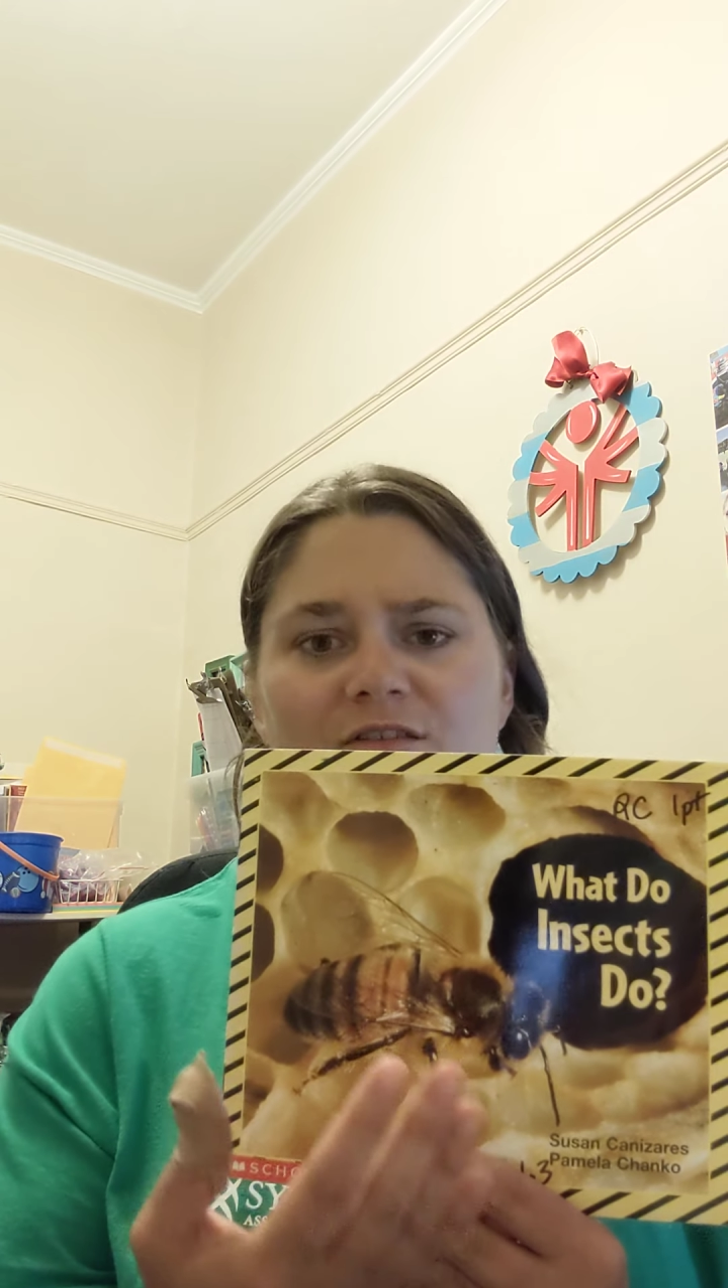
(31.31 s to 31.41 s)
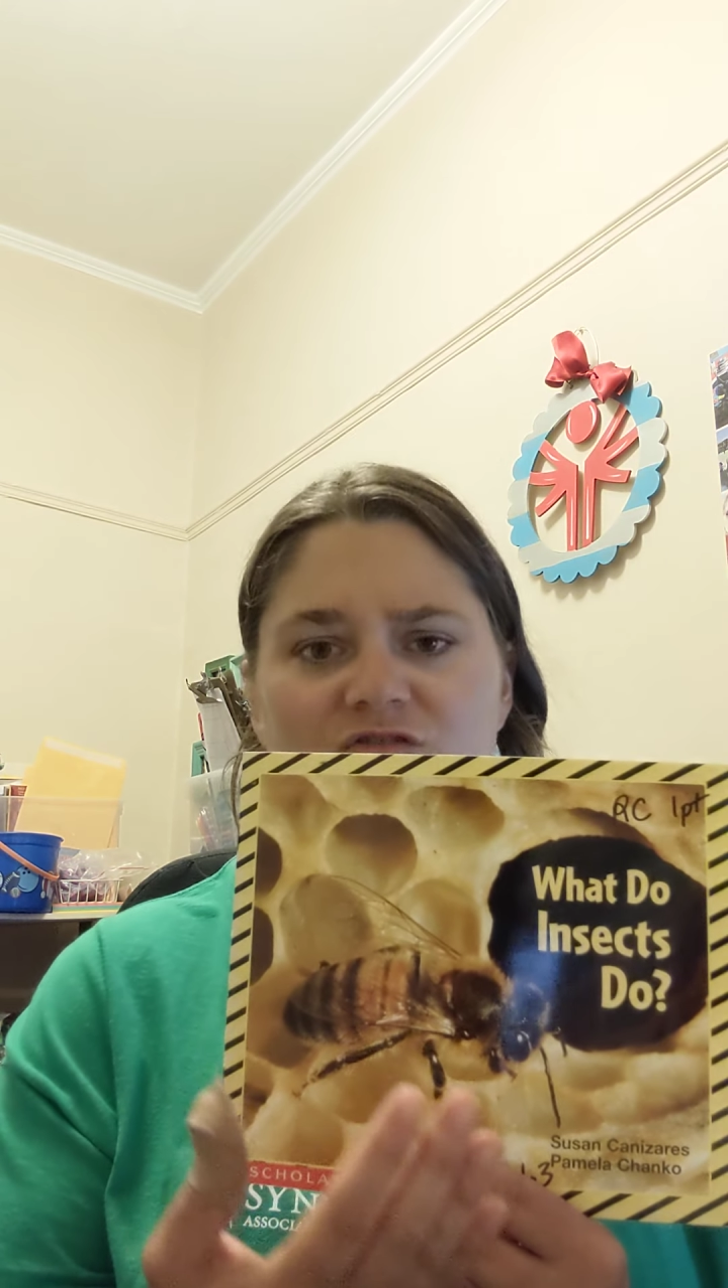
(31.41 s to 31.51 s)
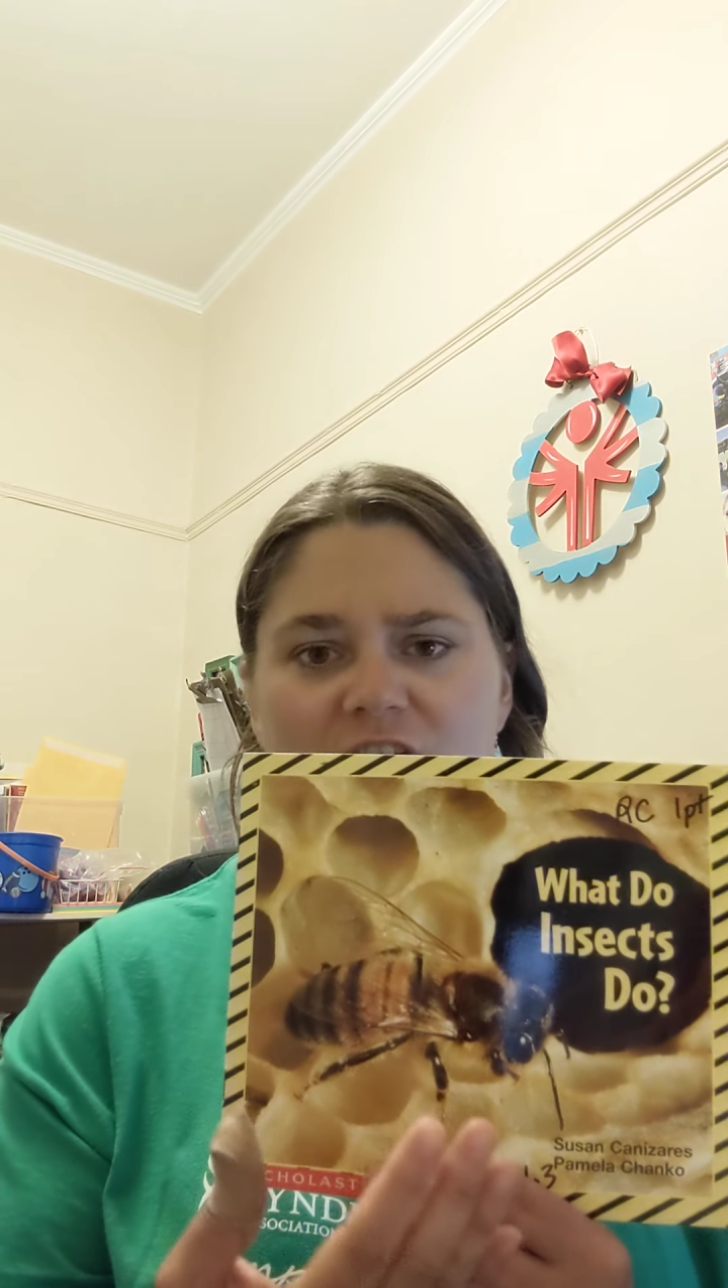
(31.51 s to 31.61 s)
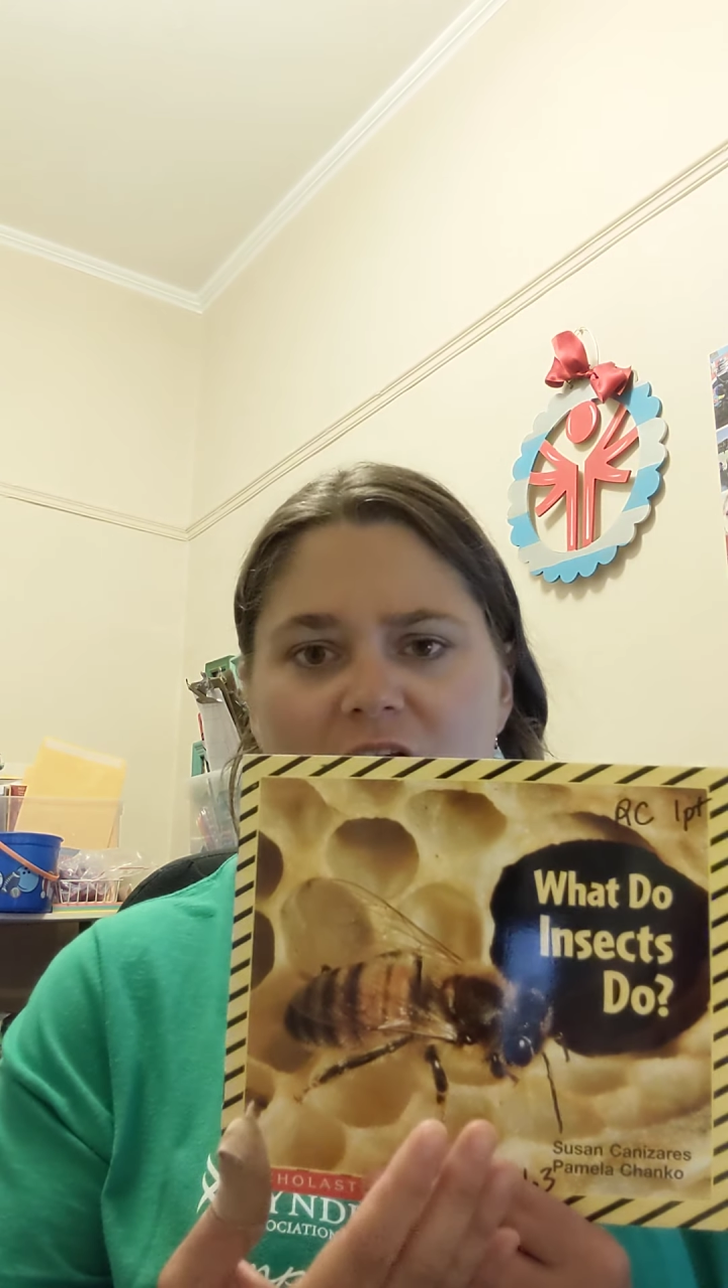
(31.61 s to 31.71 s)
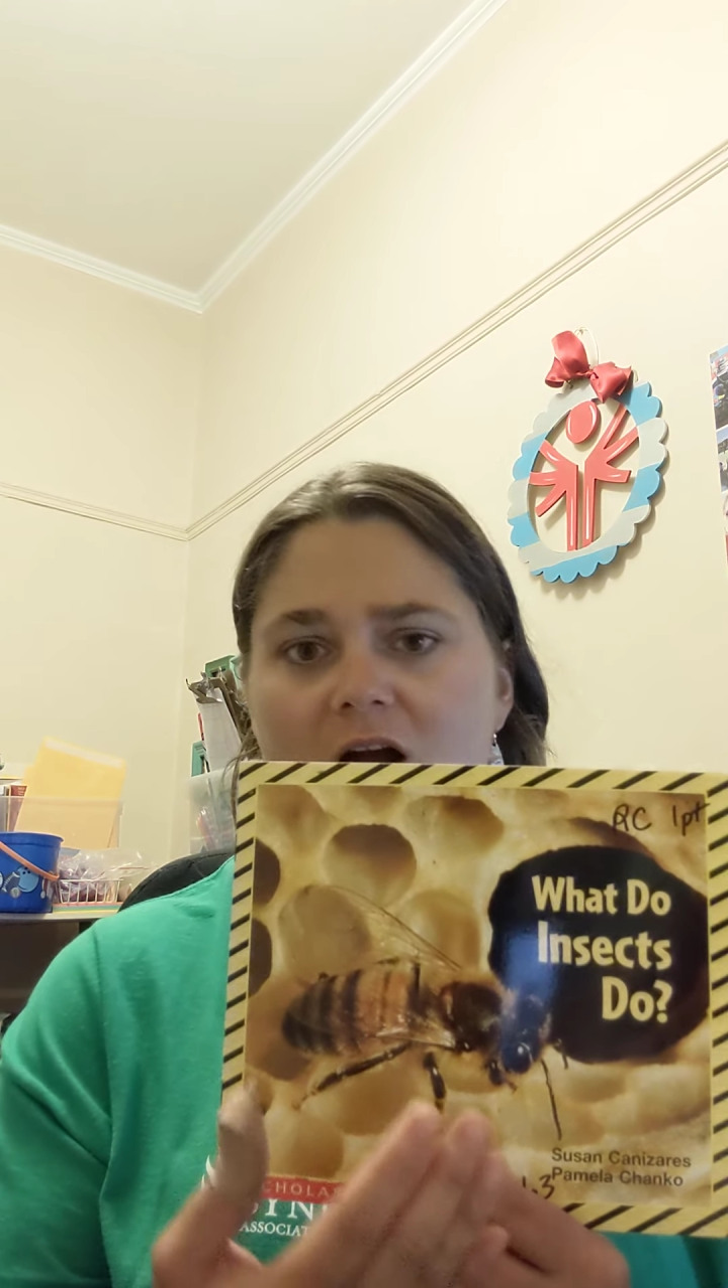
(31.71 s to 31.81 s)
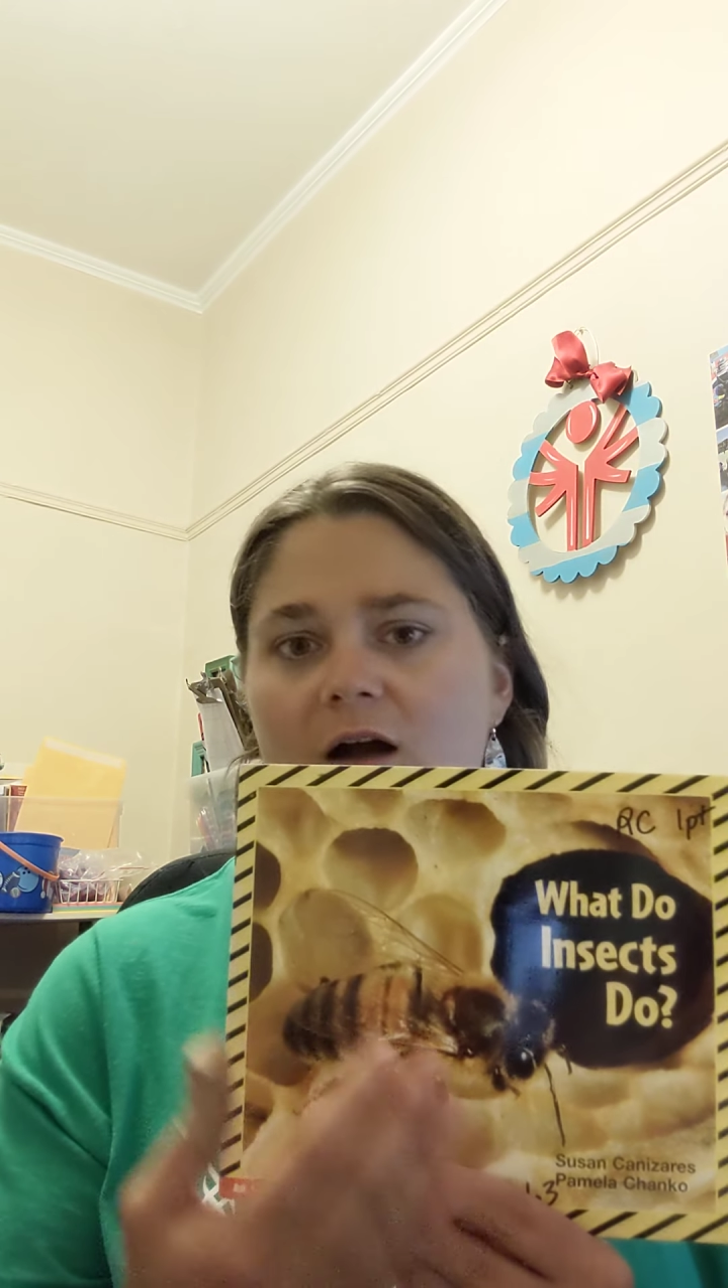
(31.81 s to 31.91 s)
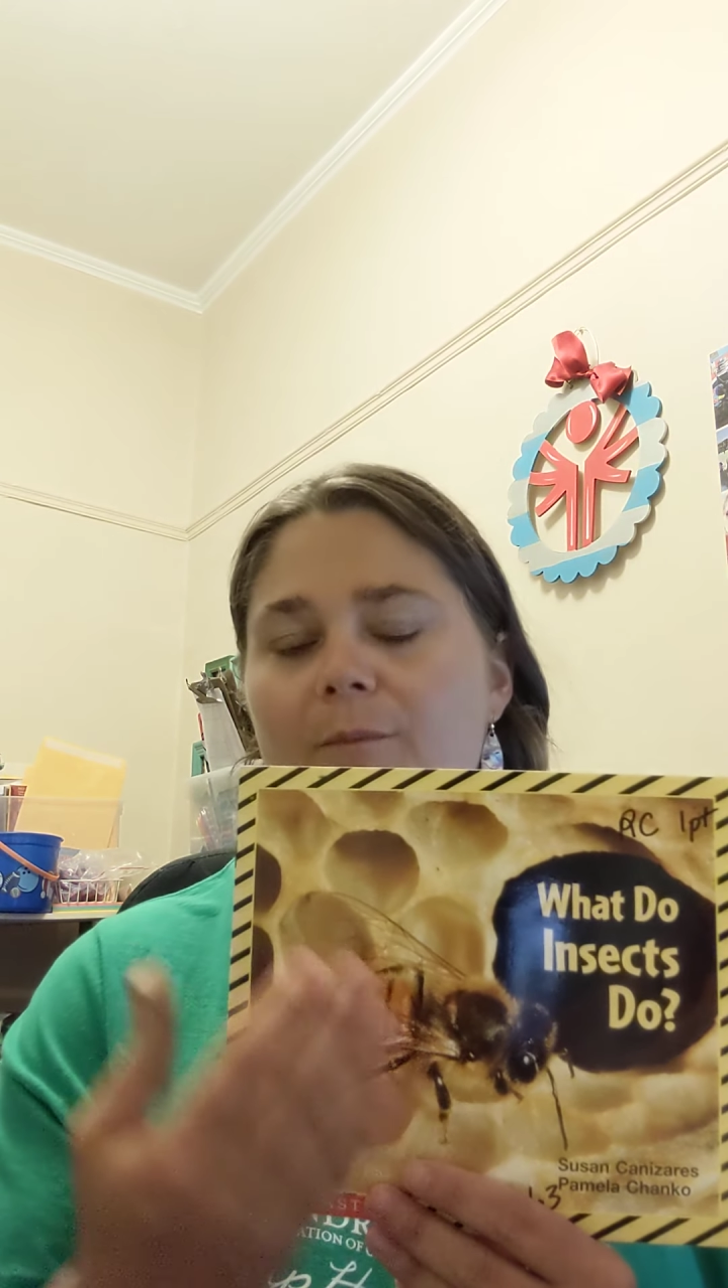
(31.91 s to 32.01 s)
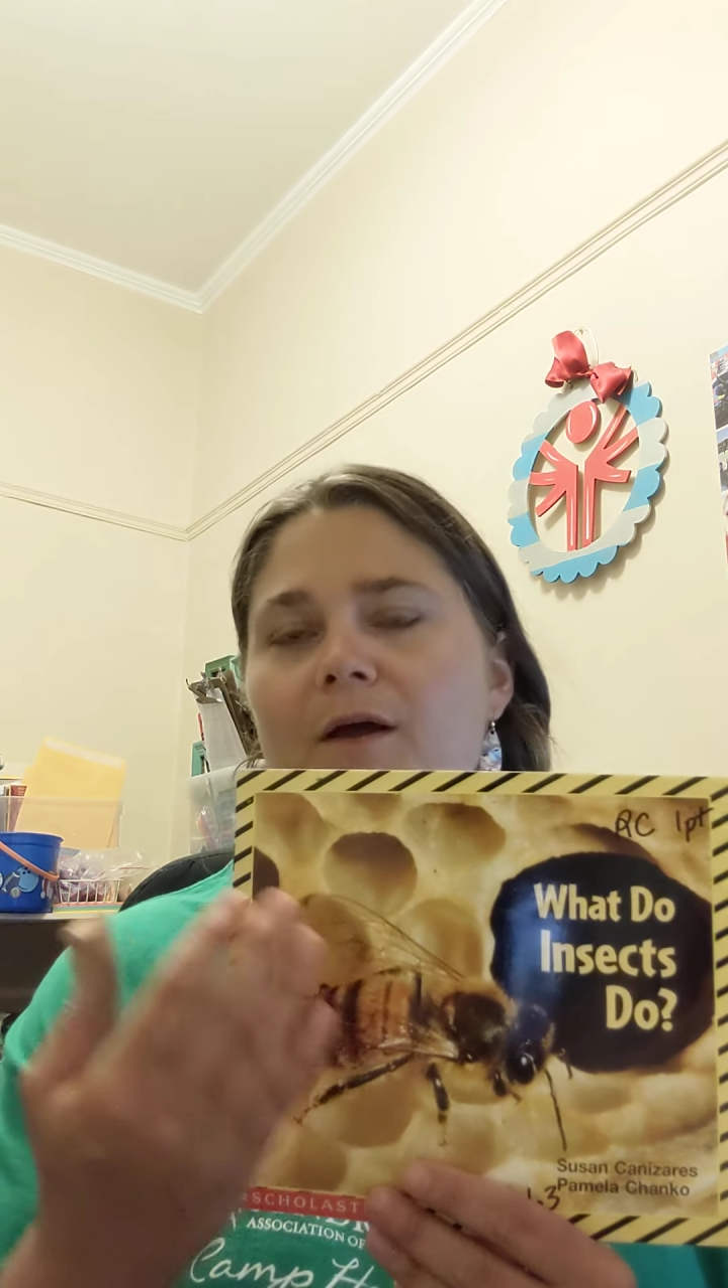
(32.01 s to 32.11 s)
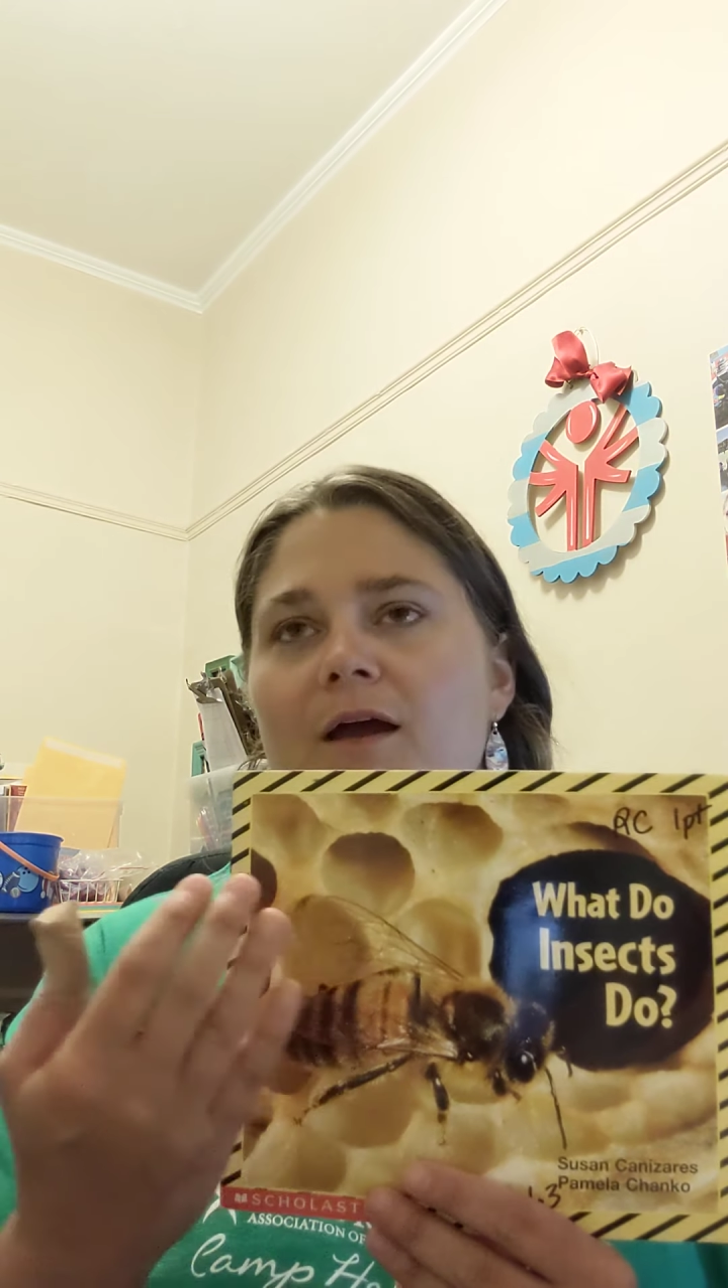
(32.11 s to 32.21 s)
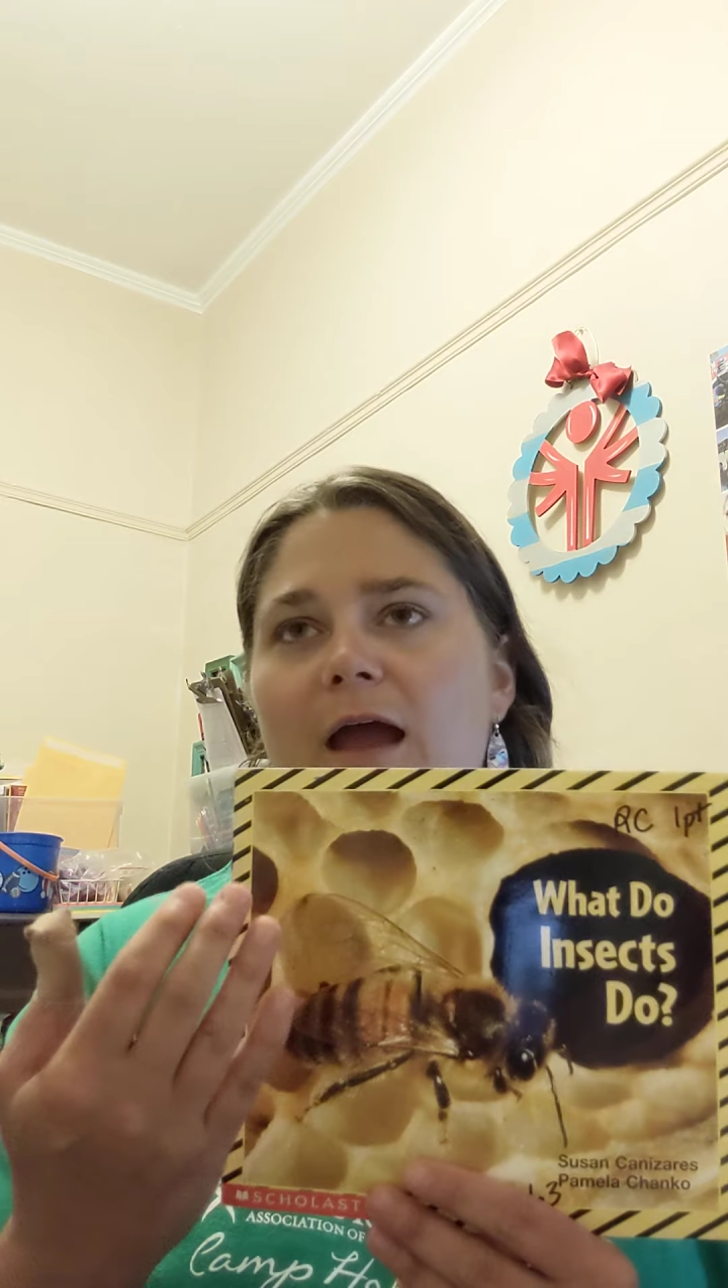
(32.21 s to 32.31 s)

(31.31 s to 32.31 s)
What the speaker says: job,